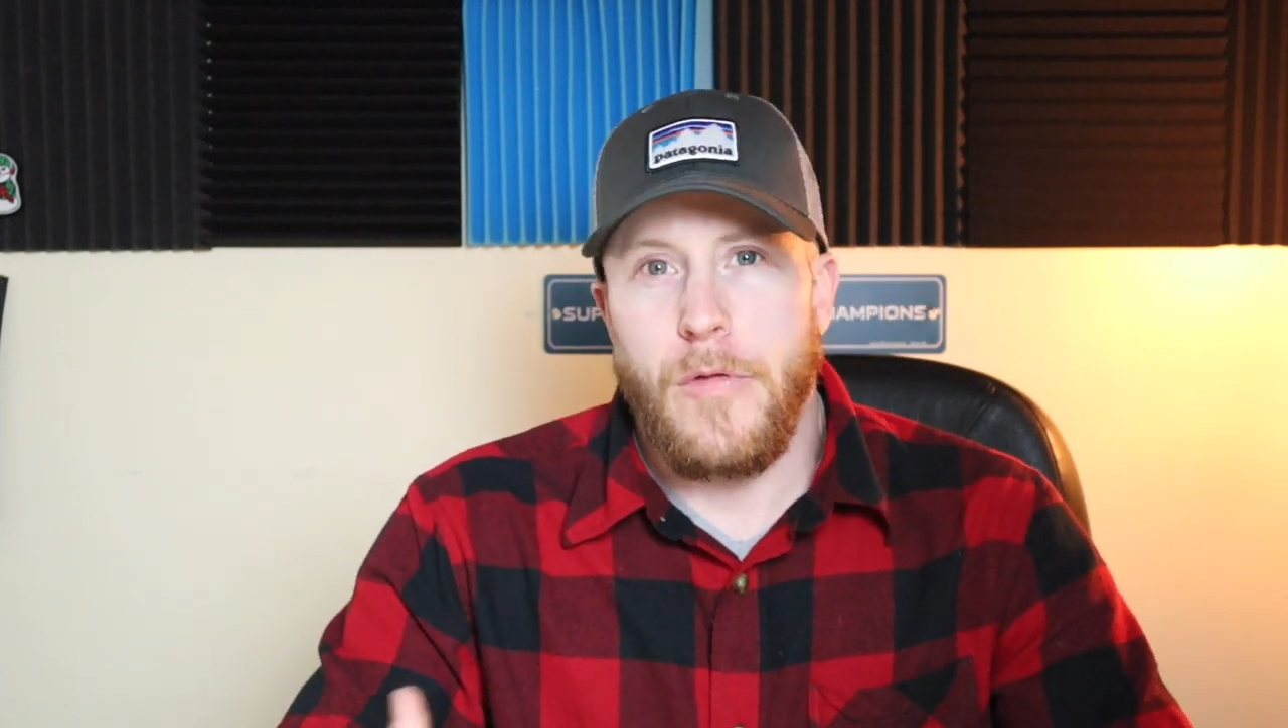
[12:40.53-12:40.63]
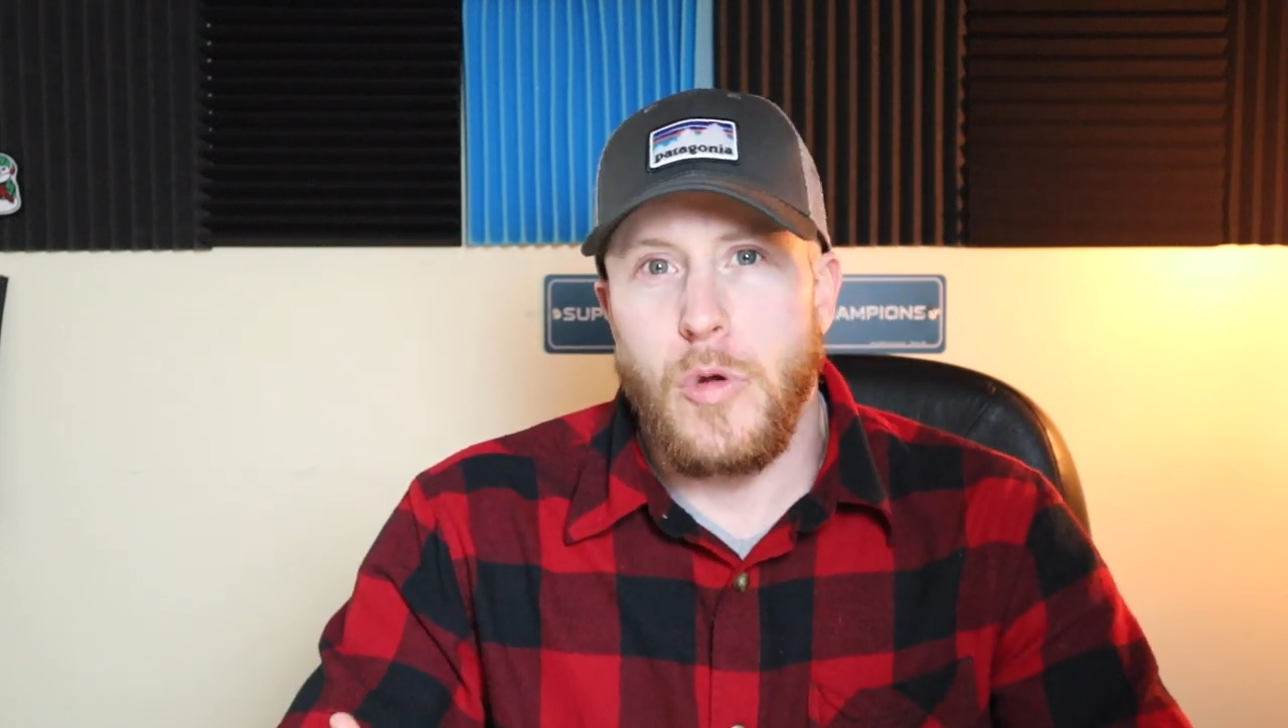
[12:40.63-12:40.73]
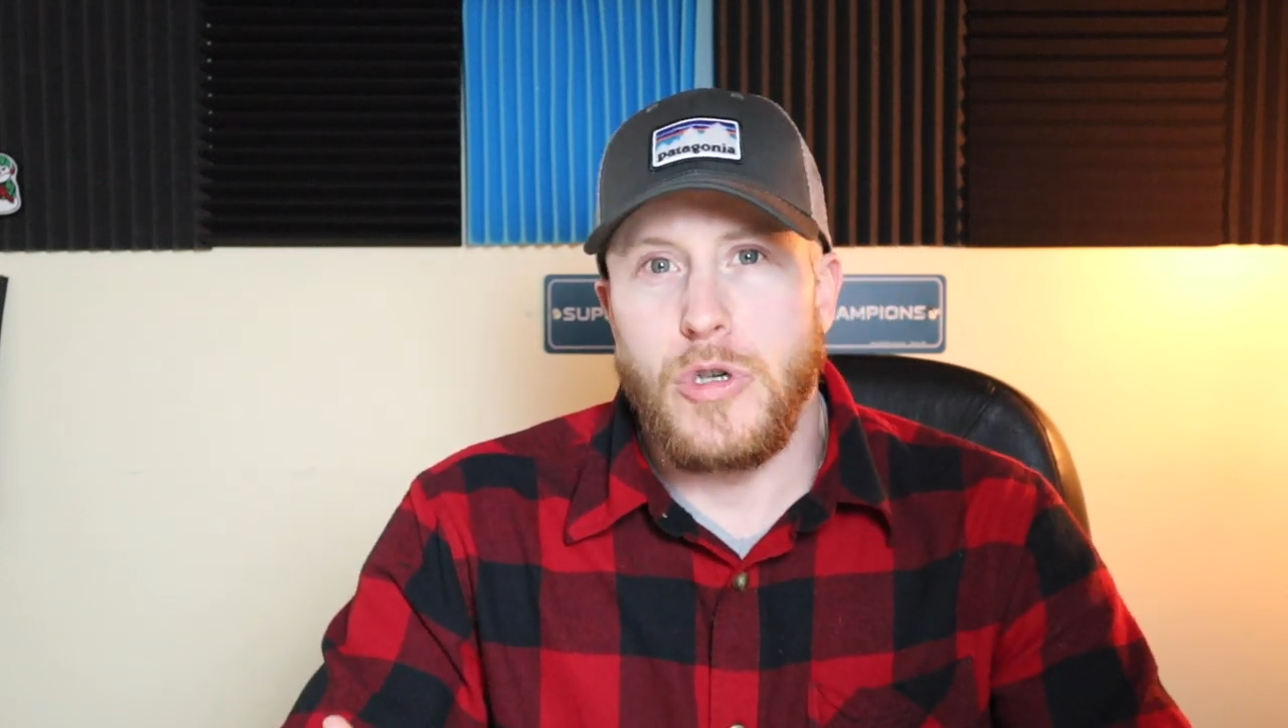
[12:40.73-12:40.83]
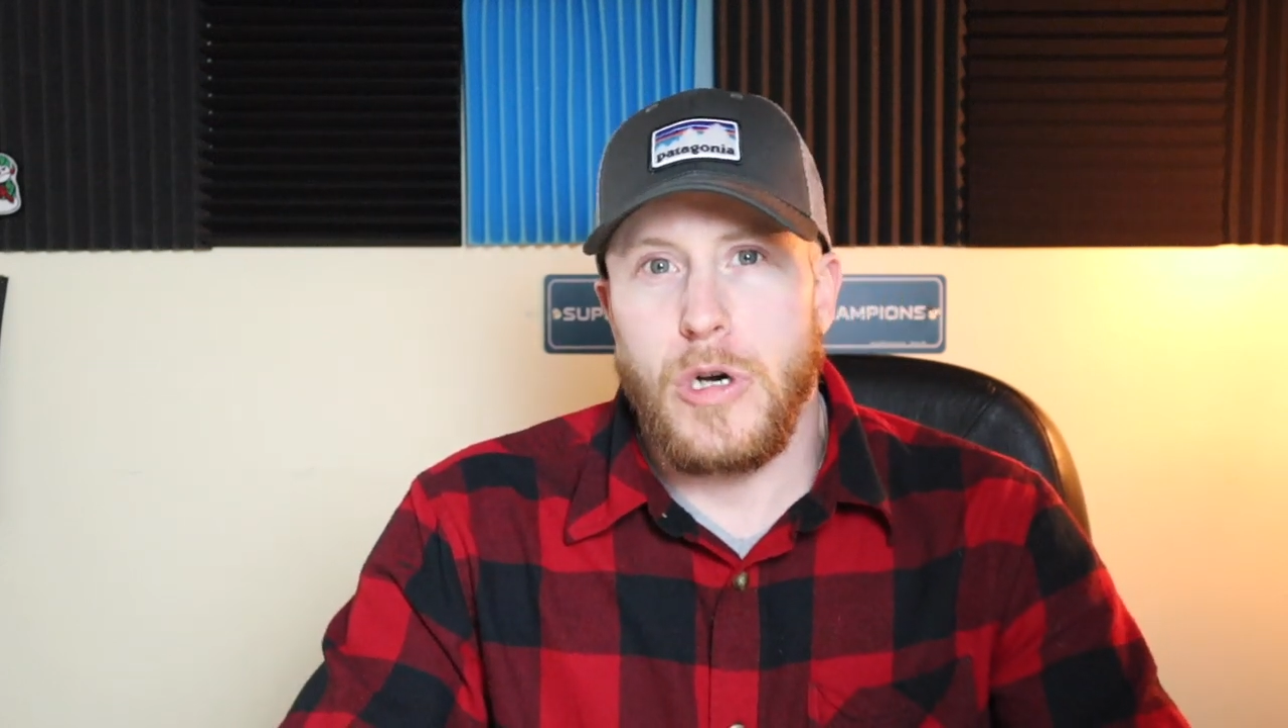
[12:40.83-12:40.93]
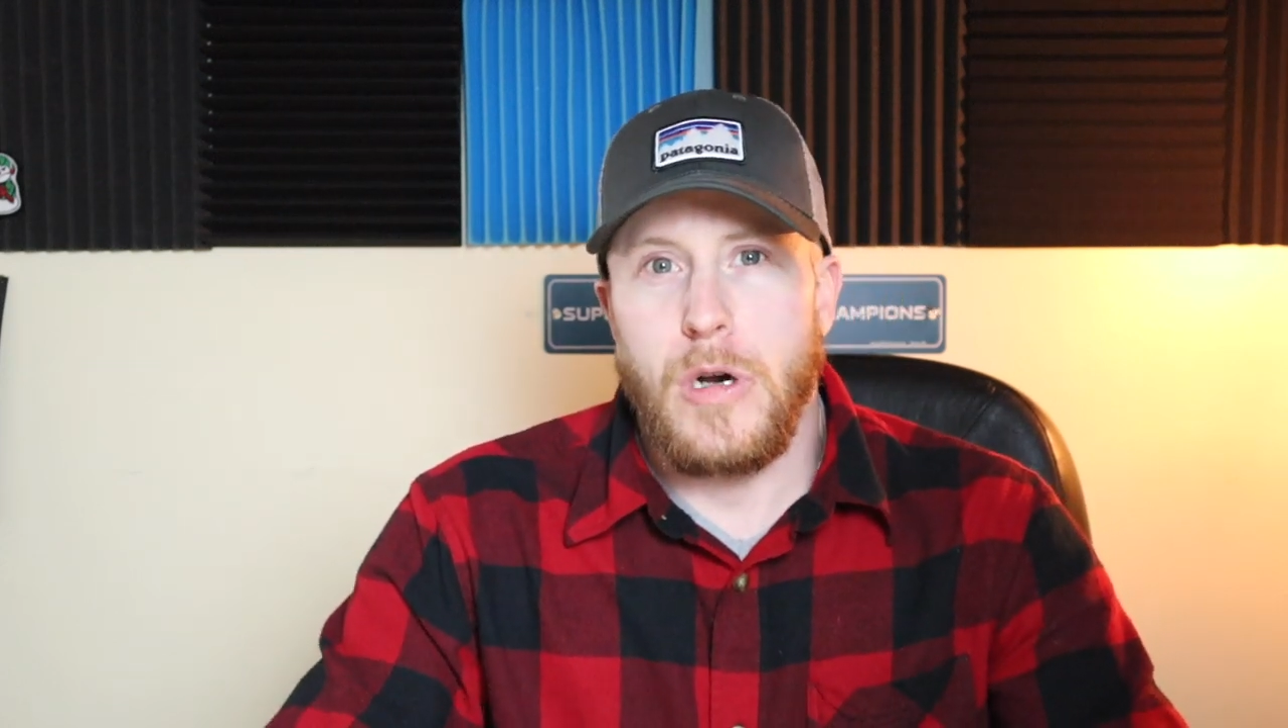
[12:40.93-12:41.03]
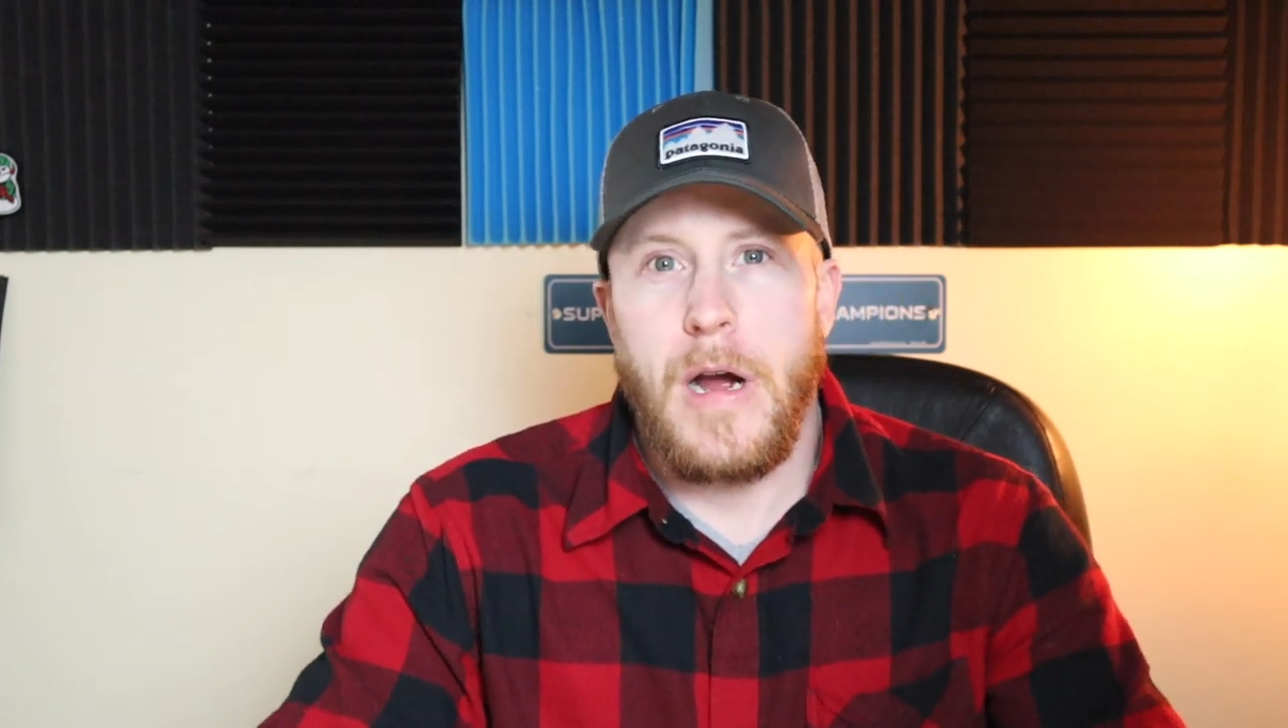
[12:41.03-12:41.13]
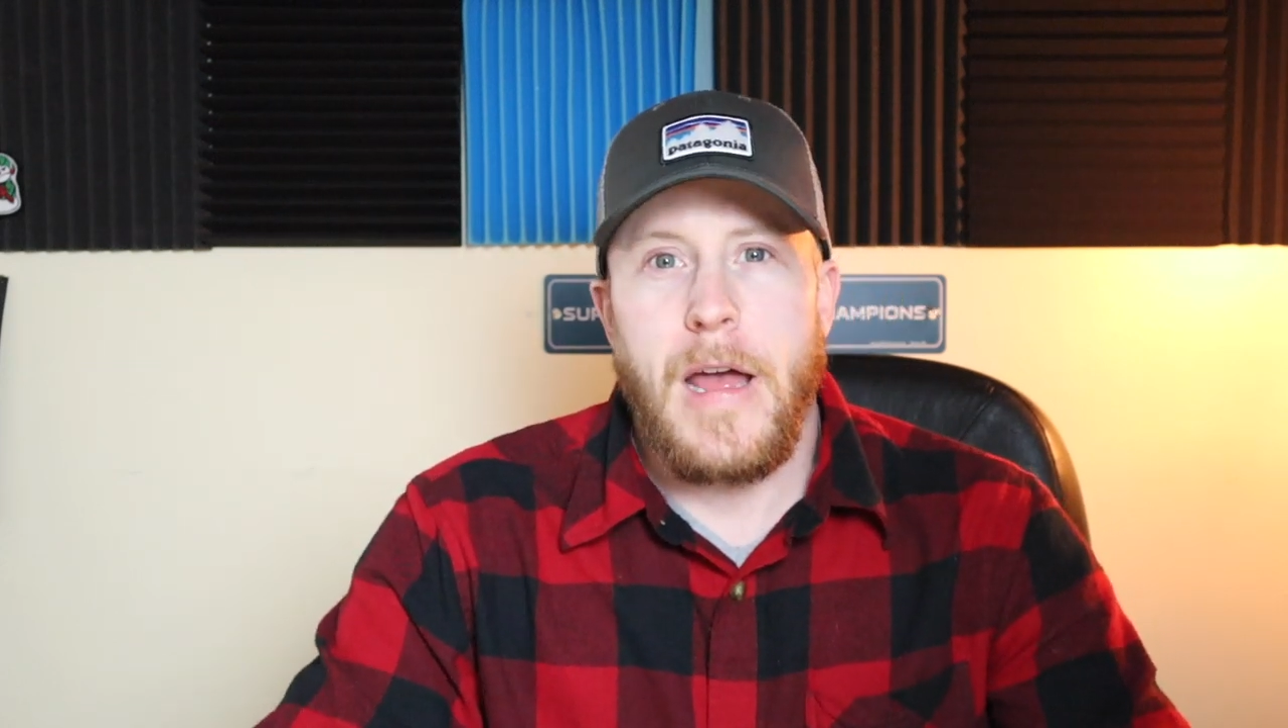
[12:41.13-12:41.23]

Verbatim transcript: future,